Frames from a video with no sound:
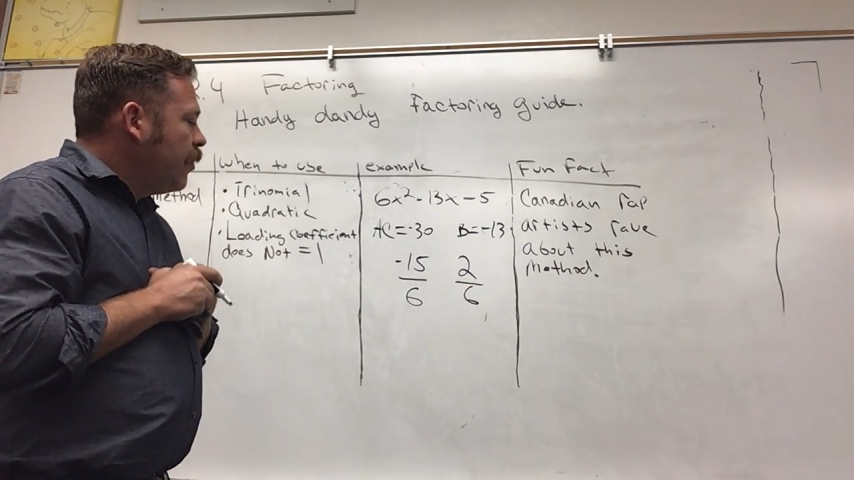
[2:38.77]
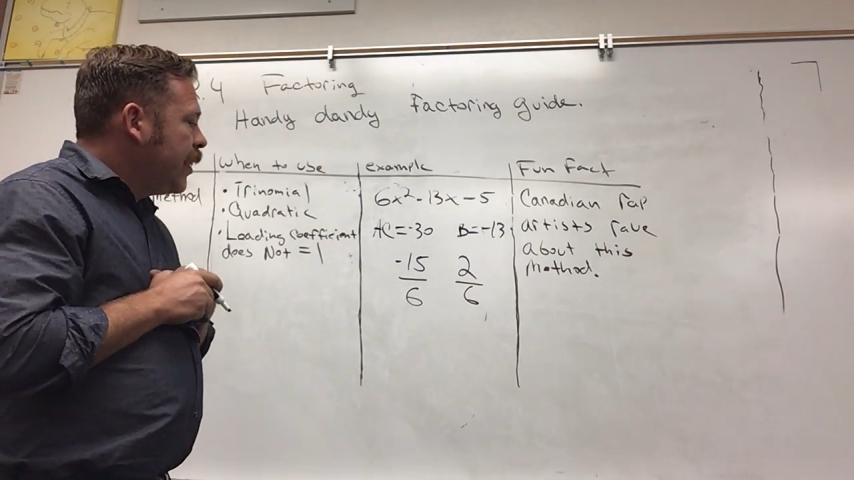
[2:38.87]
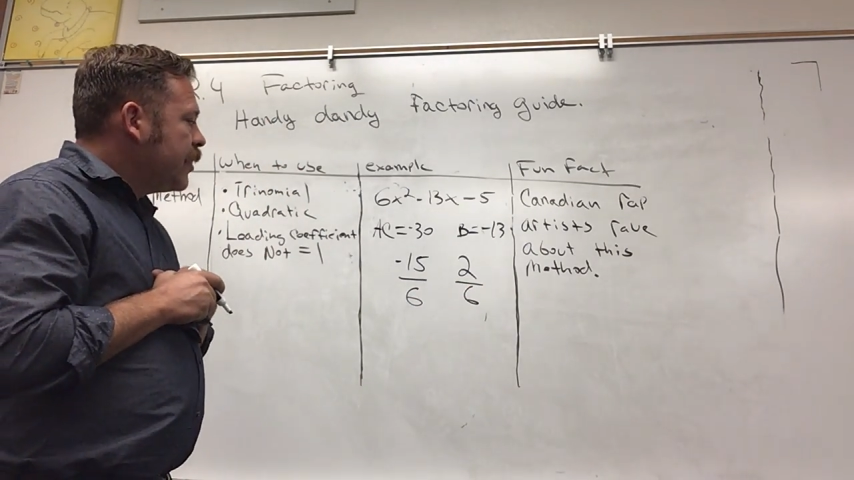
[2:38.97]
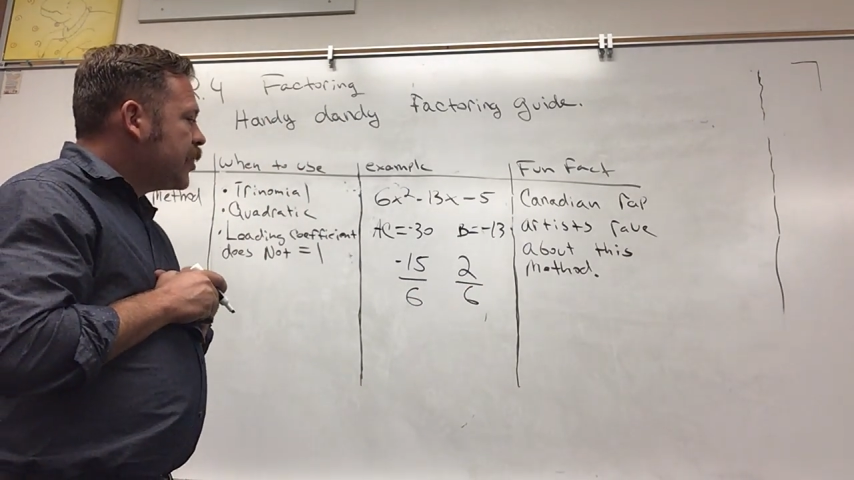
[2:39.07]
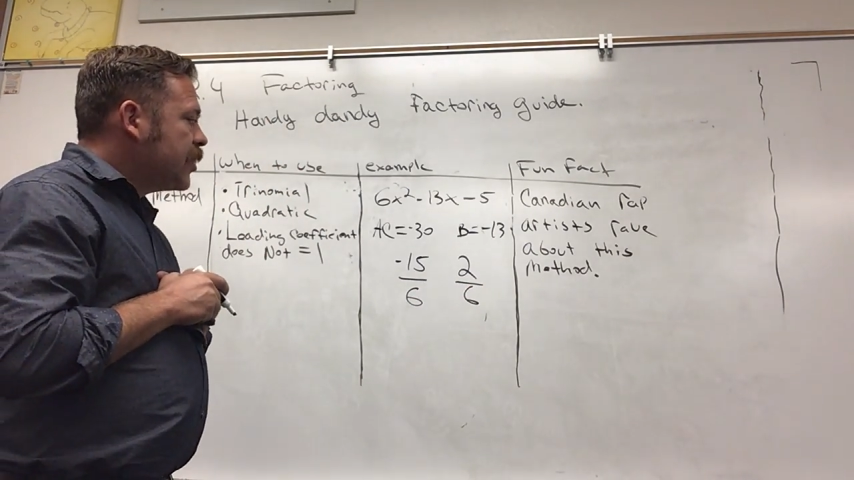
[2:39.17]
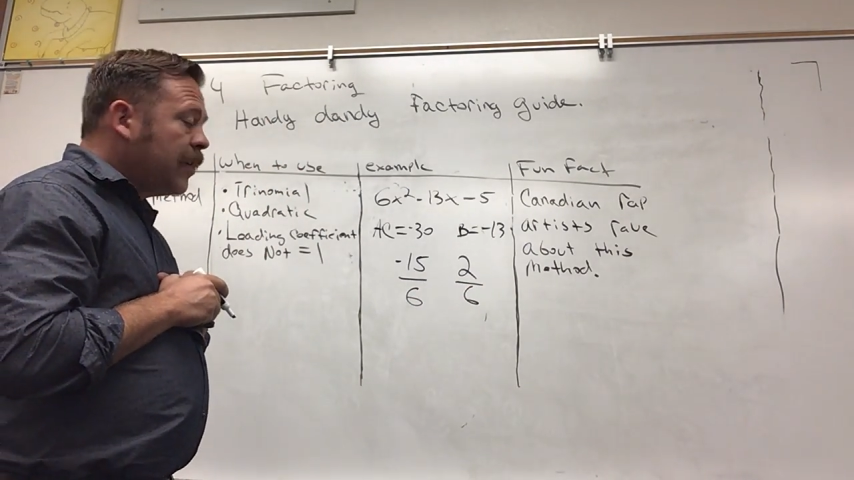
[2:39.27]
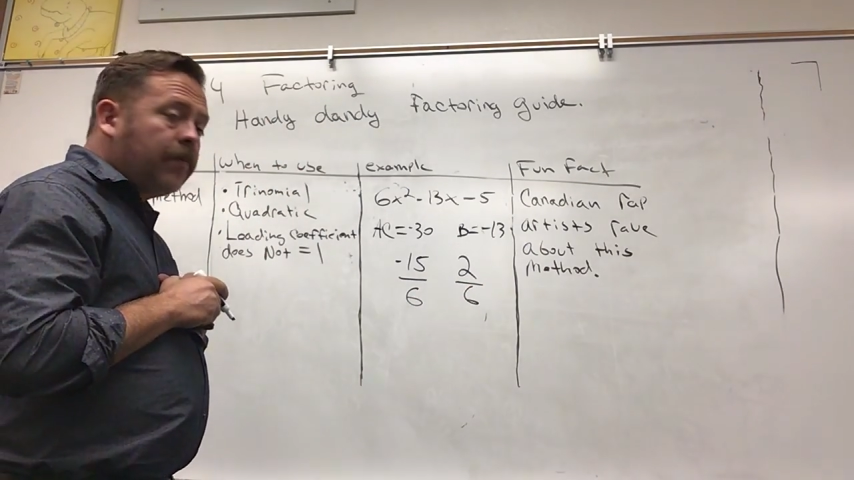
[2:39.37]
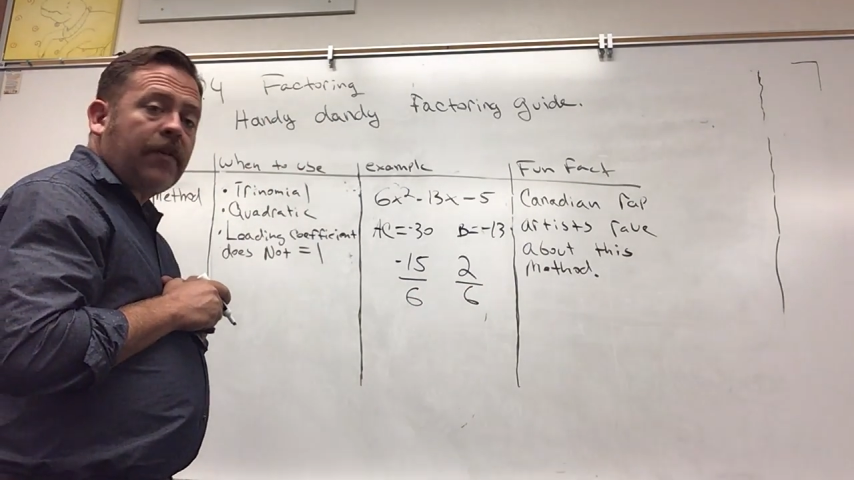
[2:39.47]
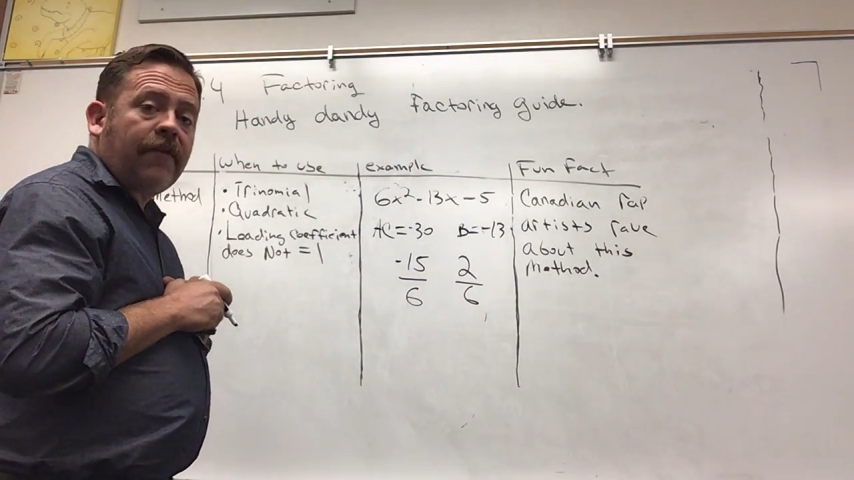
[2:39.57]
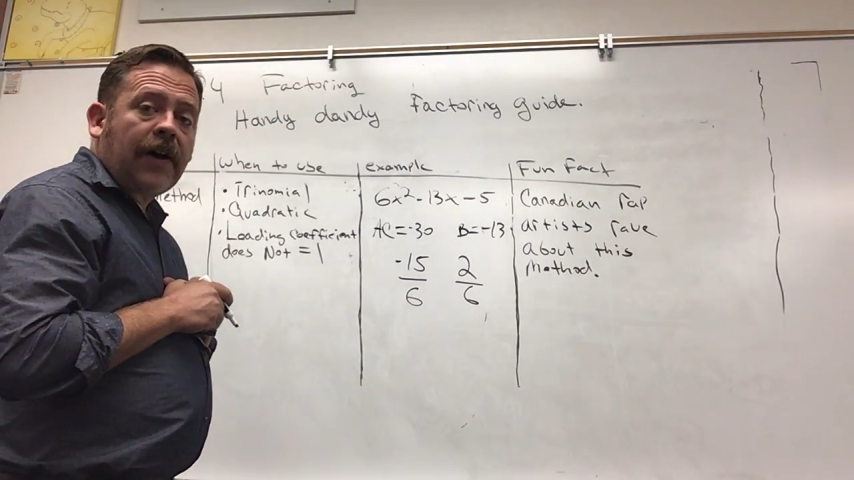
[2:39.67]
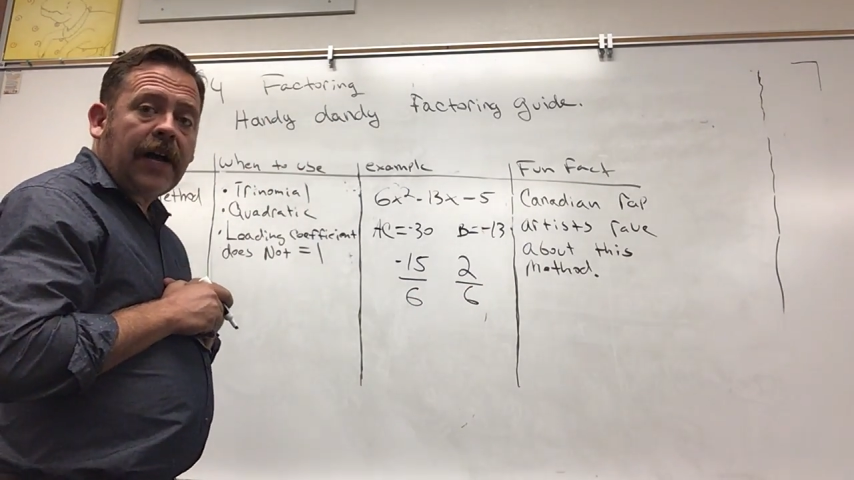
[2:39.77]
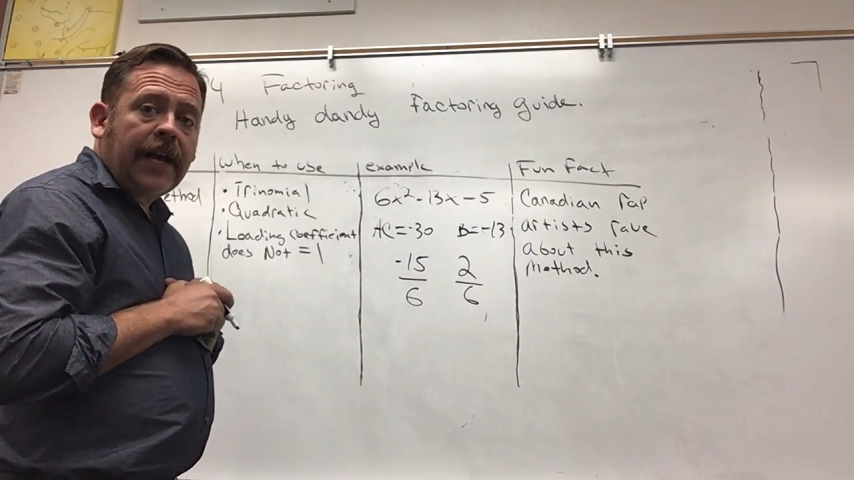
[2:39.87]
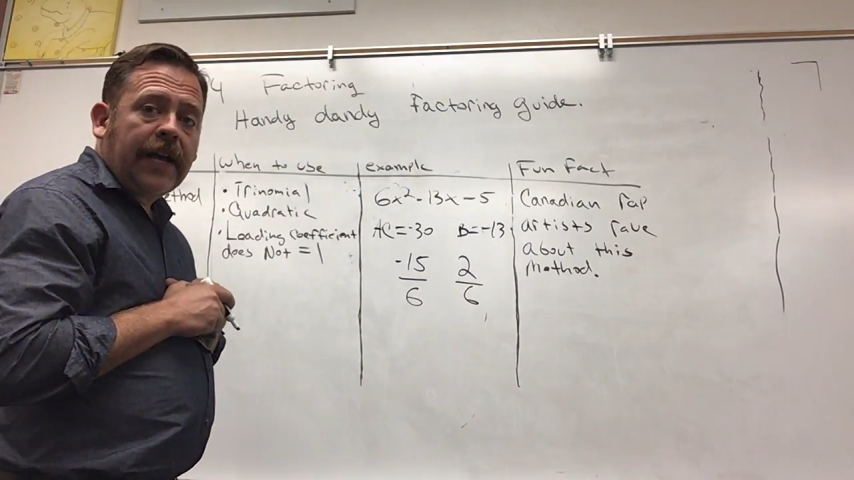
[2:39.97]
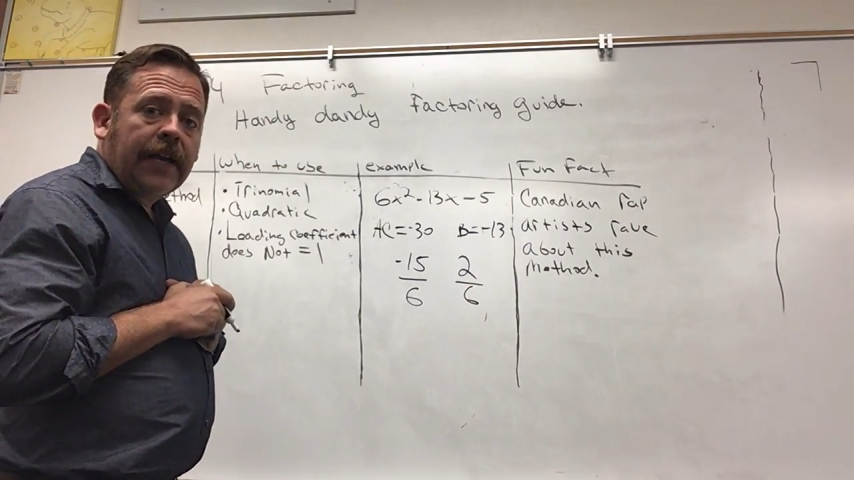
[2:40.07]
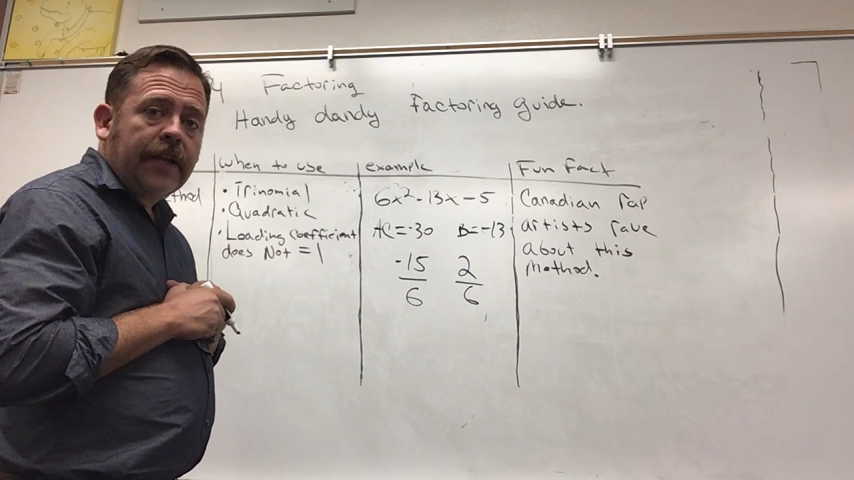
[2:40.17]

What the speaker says: you can simplify